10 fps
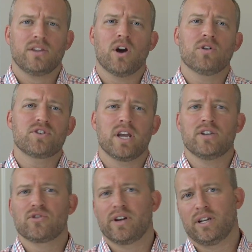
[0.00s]
The OSHA
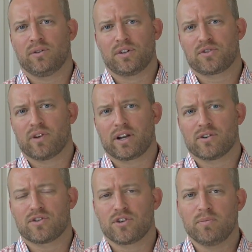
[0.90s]
injury and illness
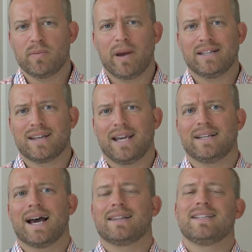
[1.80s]
record should be
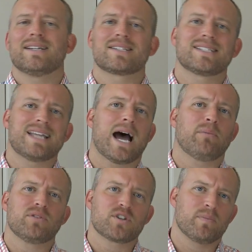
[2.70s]
maintained at the
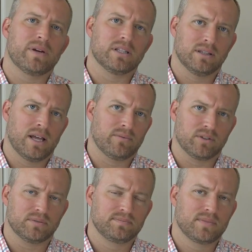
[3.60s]
establishment
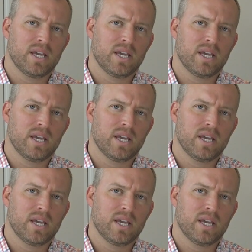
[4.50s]
level.